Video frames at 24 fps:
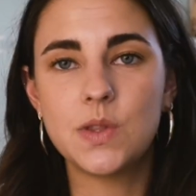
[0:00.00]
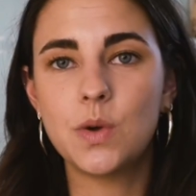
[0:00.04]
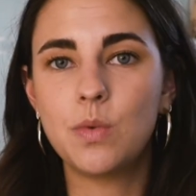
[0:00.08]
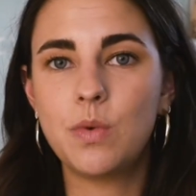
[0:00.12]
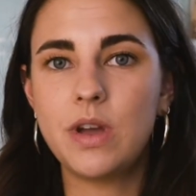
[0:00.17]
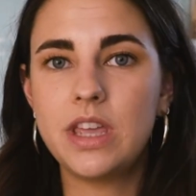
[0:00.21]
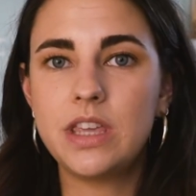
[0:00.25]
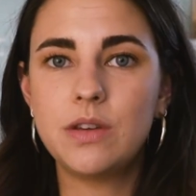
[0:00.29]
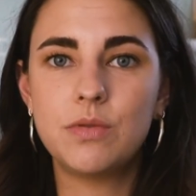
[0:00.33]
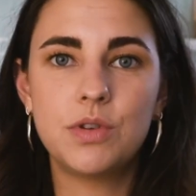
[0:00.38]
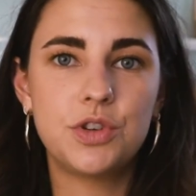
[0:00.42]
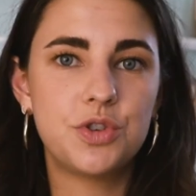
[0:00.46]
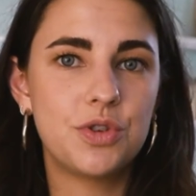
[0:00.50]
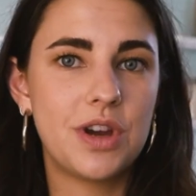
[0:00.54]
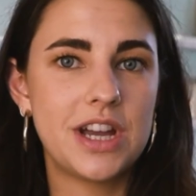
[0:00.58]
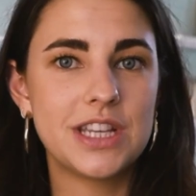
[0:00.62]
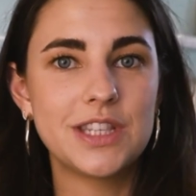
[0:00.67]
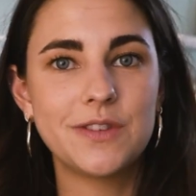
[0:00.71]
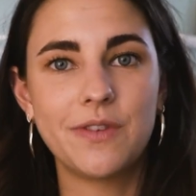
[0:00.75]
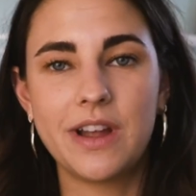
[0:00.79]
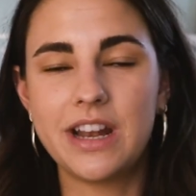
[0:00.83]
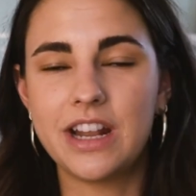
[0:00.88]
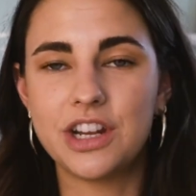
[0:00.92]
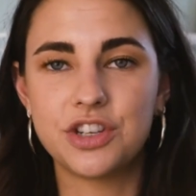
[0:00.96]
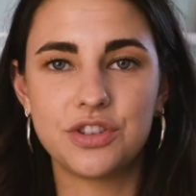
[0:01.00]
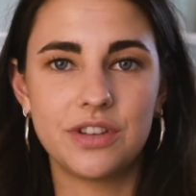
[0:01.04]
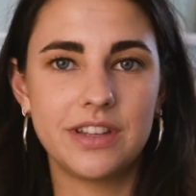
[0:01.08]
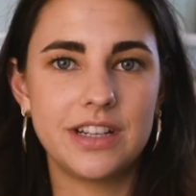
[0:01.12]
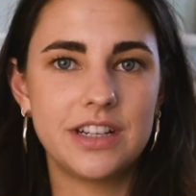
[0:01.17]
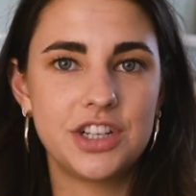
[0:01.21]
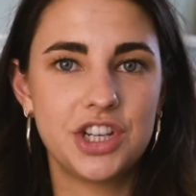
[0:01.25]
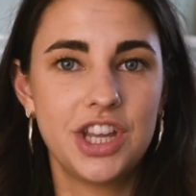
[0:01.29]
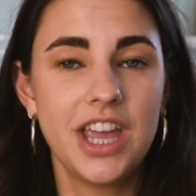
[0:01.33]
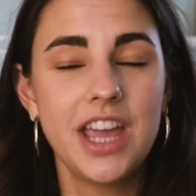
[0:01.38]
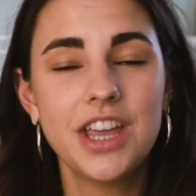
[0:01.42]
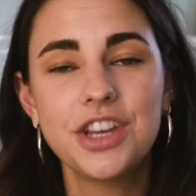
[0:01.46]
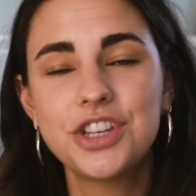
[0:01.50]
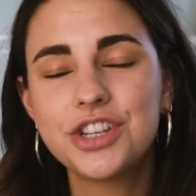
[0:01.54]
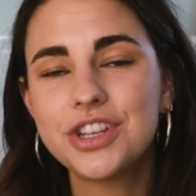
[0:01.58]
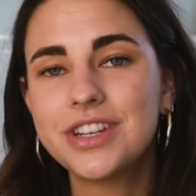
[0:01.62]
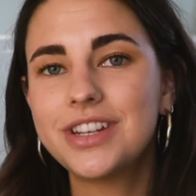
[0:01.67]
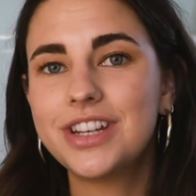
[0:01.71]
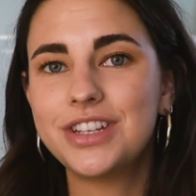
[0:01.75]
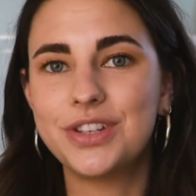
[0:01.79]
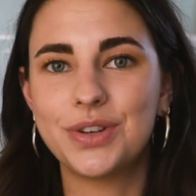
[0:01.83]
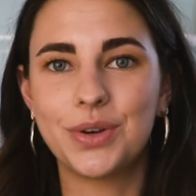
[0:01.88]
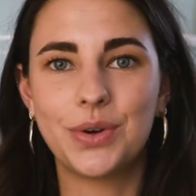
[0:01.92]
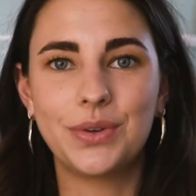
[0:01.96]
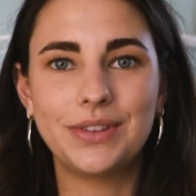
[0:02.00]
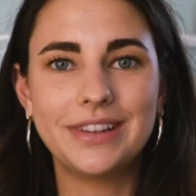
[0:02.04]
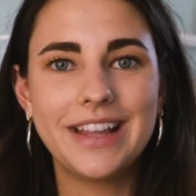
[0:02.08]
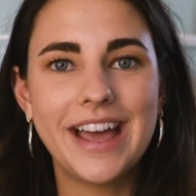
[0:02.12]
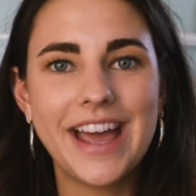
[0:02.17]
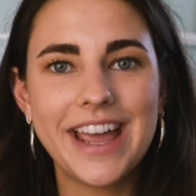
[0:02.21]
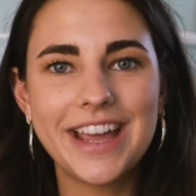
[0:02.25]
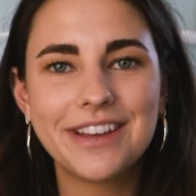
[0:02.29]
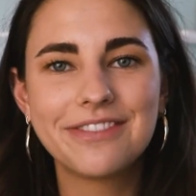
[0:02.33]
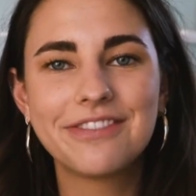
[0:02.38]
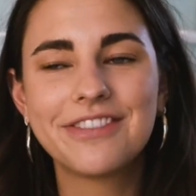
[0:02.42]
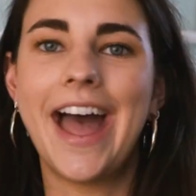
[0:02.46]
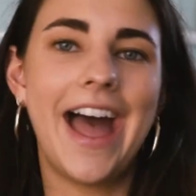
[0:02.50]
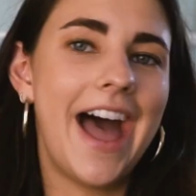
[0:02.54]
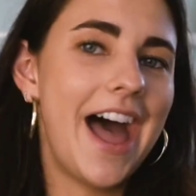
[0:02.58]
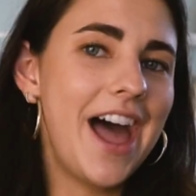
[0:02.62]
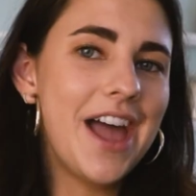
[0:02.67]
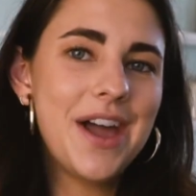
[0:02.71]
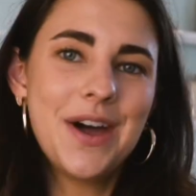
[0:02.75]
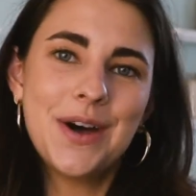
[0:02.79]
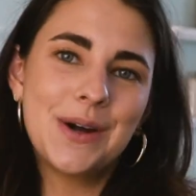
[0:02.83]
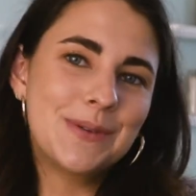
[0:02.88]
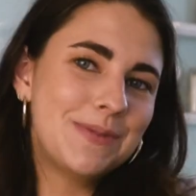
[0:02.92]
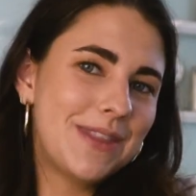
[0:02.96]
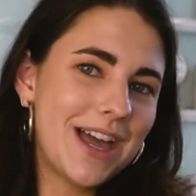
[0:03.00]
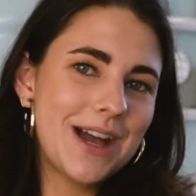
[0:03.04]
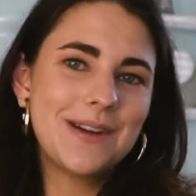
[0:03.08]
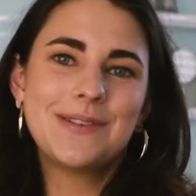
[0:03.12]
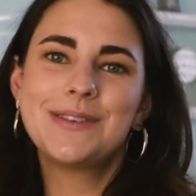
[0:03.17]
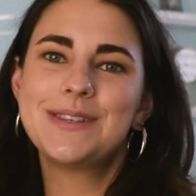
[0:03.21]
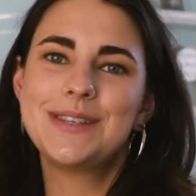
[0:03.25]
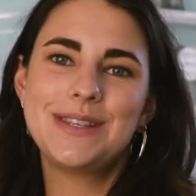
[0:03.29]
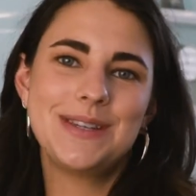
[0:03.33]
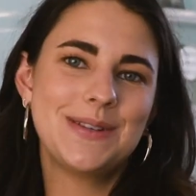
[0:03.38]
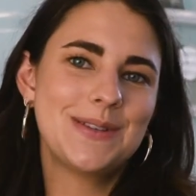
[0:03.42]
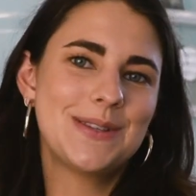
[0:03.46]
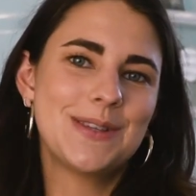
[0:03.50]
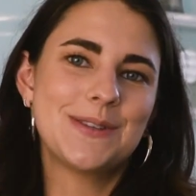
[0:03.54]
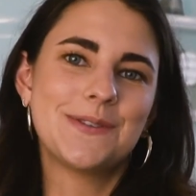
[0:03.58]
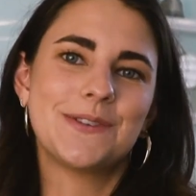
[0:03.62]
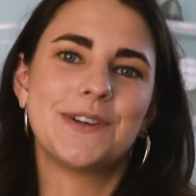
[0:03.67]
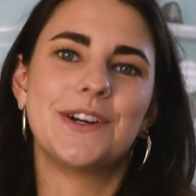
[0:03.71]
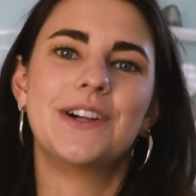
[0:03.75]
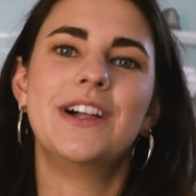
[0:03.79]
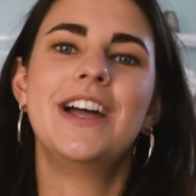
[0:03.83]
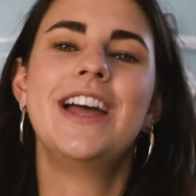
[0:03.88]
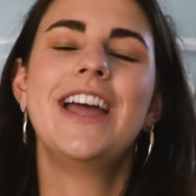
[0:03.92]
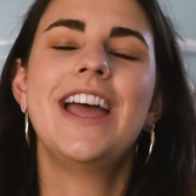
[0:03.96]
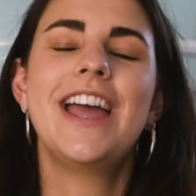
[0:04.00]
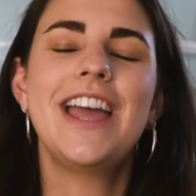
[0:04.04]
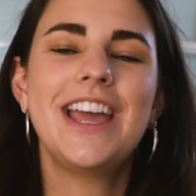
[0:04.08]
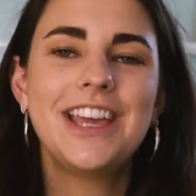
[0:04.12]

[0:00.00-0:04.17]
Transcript: the way you address financial education in your own life. I hope that was useful.